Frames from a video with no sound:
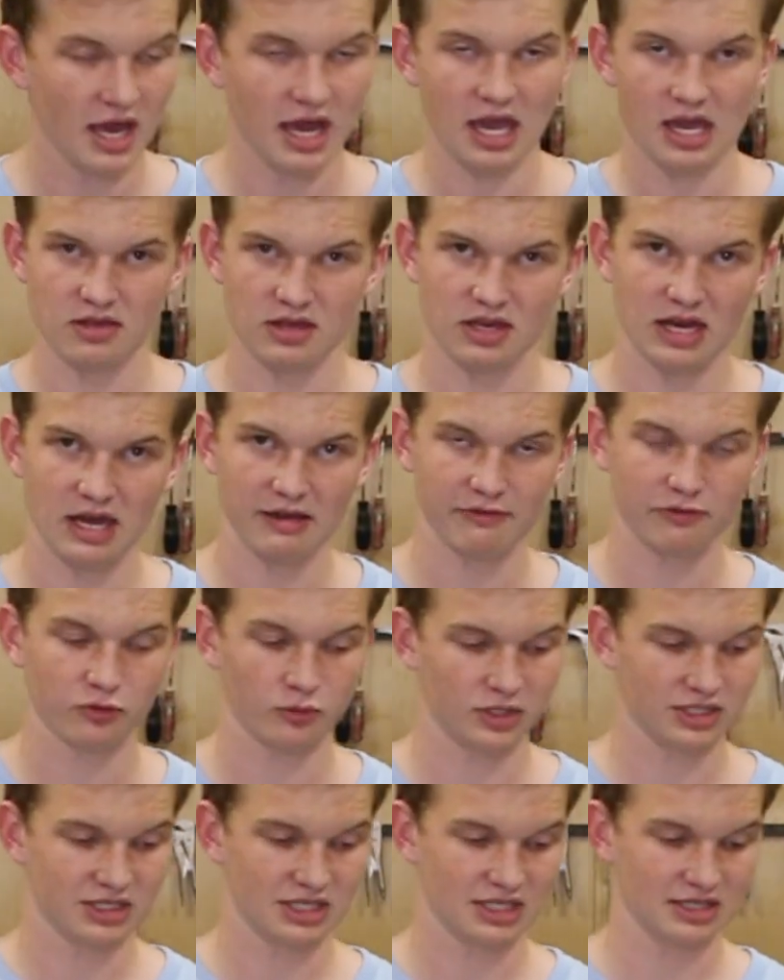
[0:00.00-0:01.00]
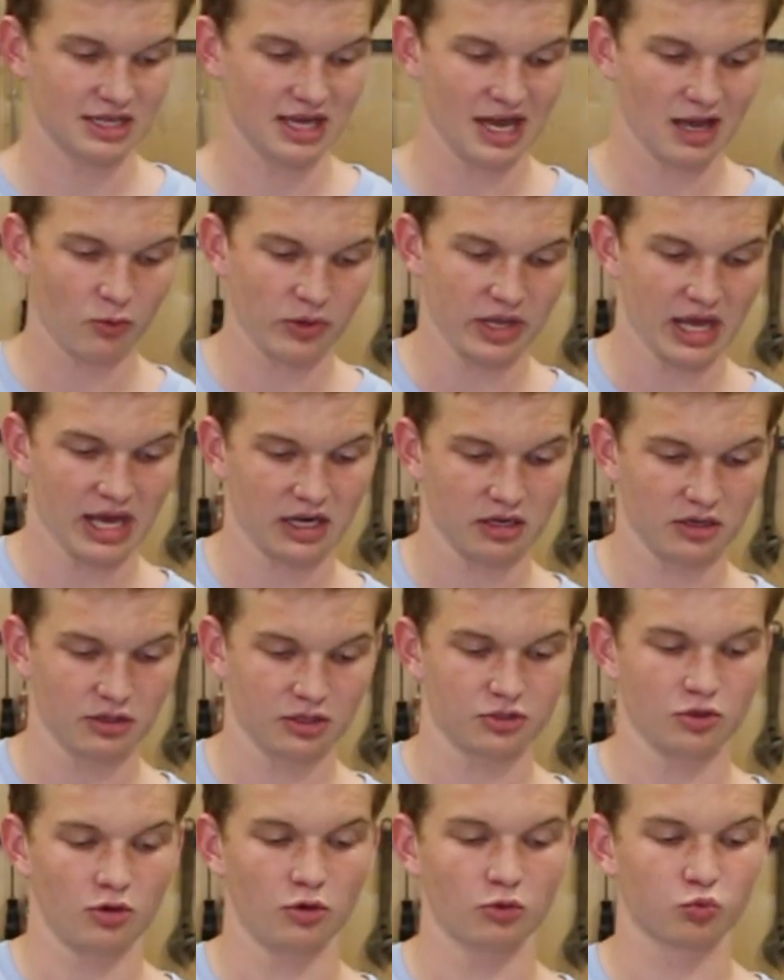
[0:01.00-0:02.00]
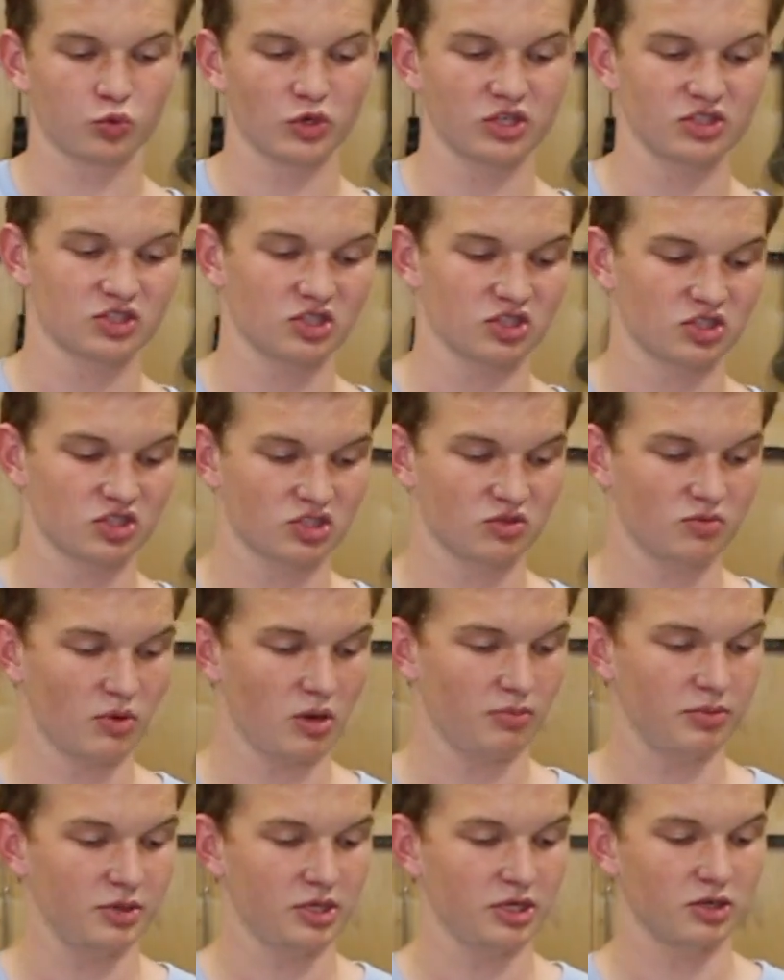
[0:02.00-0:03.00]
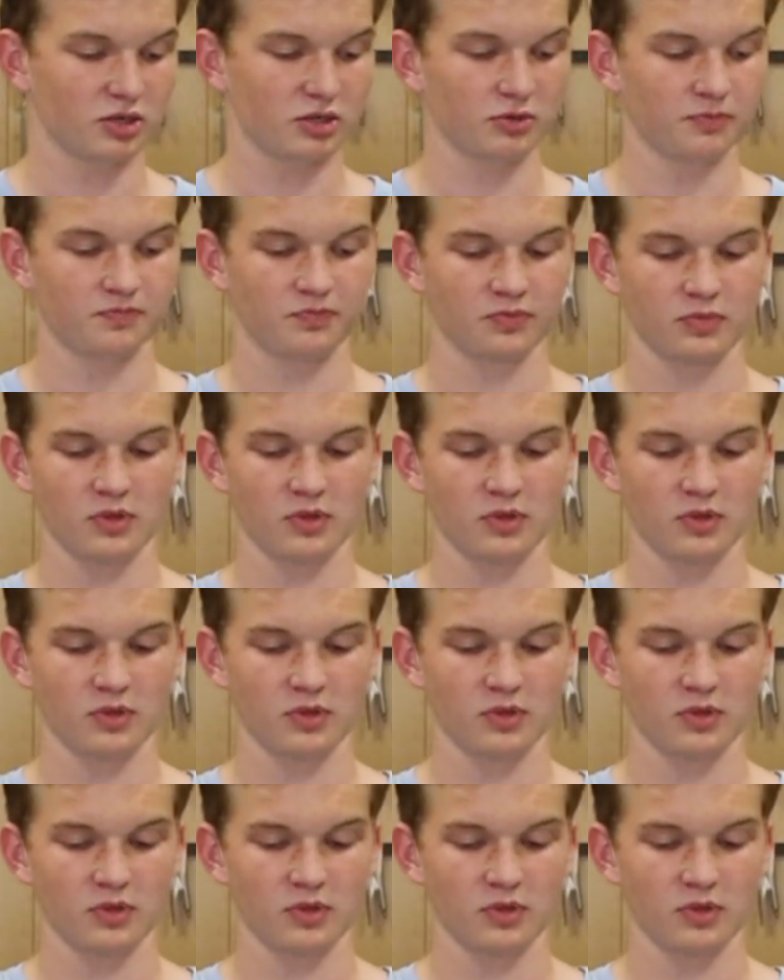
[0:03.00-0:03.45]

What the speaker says: And then after we did that, we added this whole wrist system up here